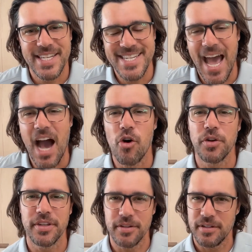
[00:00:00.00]

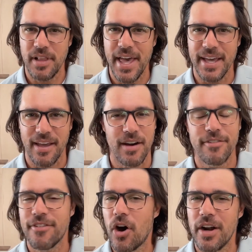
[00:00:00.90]
down your leg, how
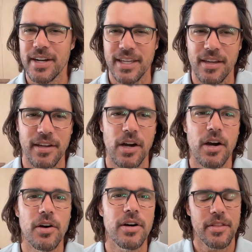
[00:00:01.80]
far it can go.